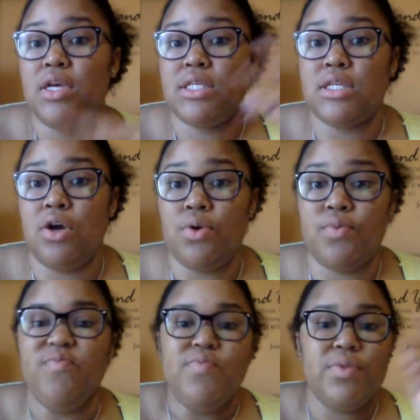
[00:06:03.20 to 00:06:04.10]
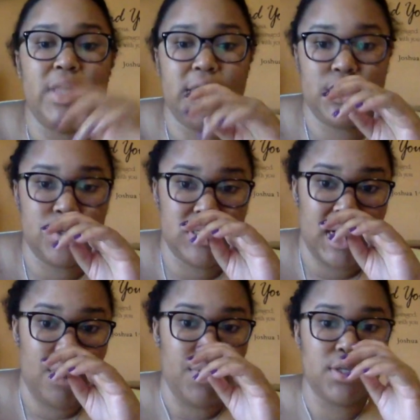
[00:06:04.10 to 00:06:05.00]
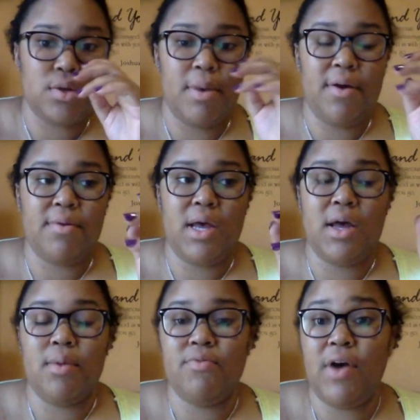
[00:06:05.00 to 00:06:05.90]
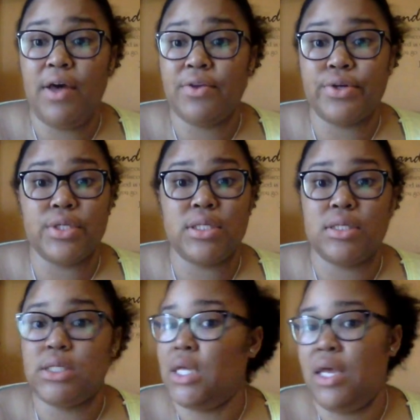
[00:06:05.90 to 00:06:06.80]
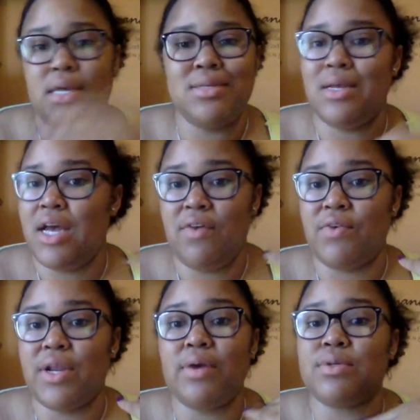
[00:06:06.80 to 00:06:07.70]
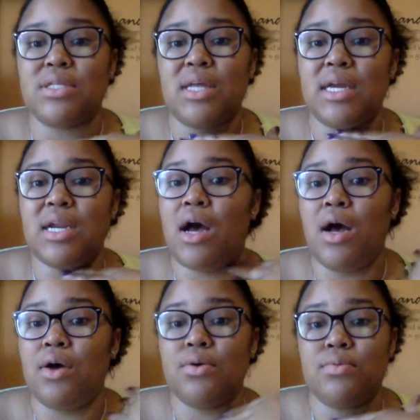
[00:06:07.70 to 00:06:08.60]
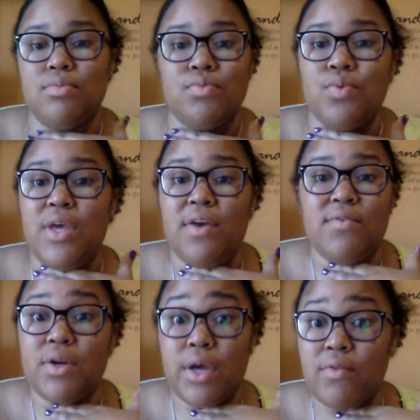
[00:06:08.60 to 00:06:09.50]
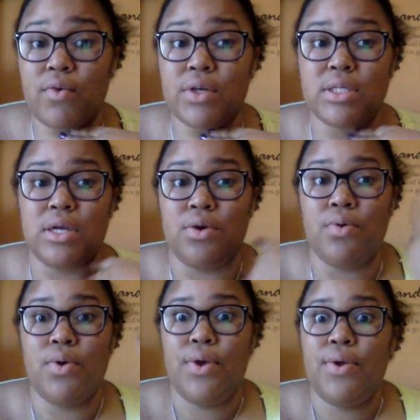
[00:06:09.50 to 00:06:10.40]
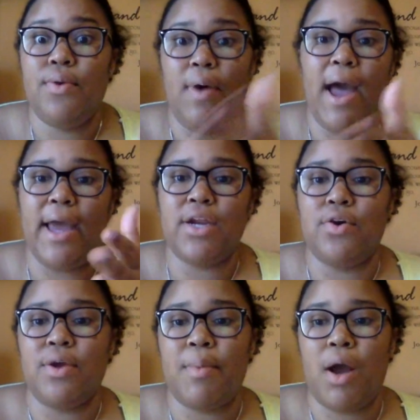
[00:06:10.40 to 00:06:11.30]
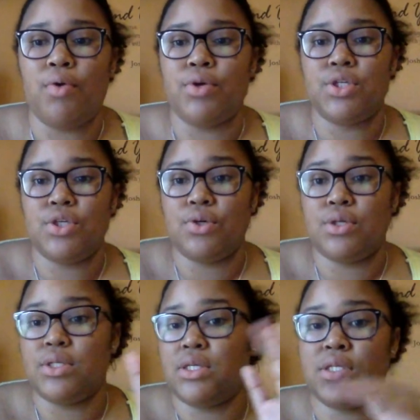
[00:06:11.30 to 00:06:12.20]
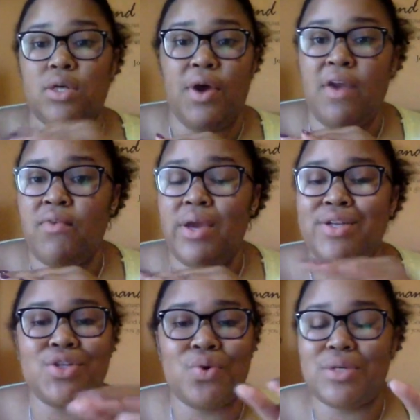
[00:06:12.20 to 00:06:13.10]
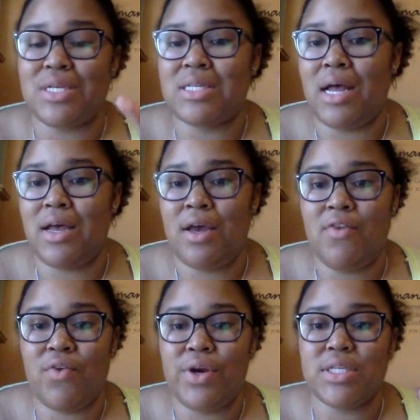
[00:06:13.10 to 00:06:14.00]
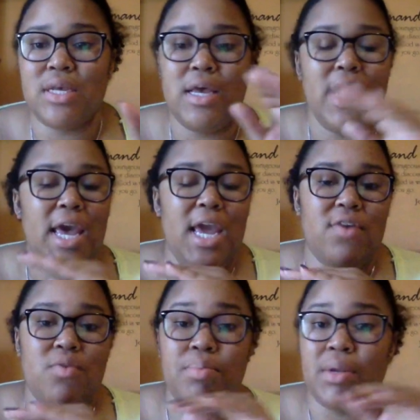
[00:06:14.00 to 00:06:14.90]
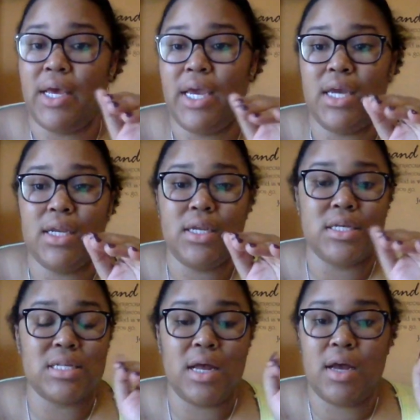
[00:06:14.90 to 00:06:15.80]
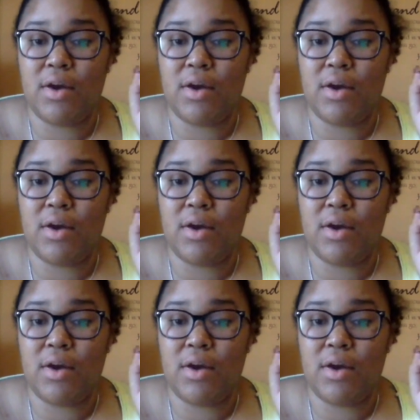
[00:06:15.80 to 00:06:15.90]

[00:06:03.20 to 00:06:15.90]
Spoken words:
So the insurance that I was on my father's, his didn't cover it. They were just like, no, we ain't finna cover it. So I had to go get my own insurance. So every insurance does not cover it. Every plan does not